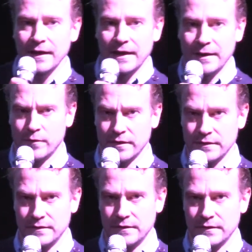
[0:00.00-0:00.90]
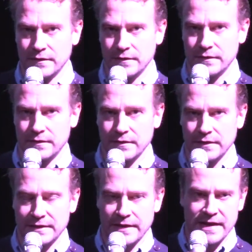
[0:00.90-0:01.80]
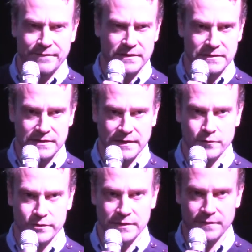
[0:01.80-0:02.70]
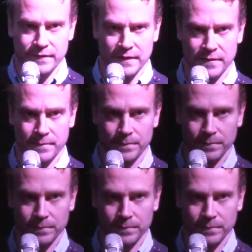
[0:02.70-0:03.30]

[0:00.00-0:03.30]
I wanted it to have this acoustic feel.